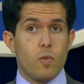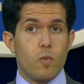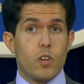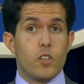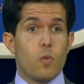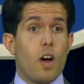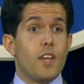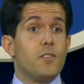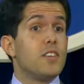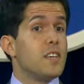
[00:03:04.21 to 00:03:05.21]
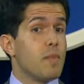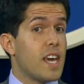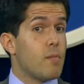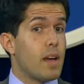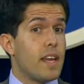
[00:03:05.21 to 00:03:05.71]
which is why you see him
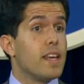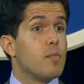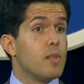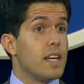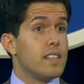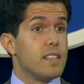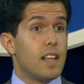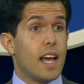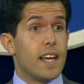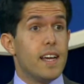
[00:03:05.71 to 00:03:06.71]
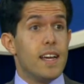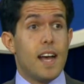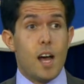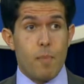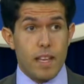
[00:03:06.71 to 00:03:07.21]
campaigning in places like
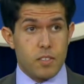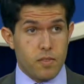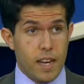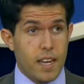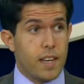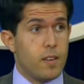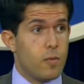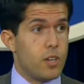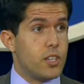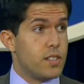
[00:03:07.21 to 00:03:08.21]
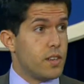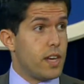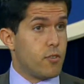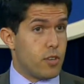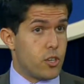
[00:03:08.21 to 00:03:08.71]
Pennsylvania, which is
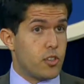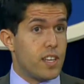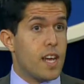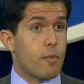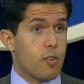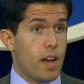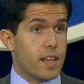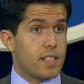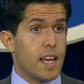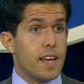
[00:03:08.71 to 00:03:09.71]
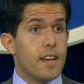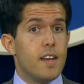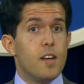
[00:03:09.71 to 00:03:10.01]
a traditionally Democratic state,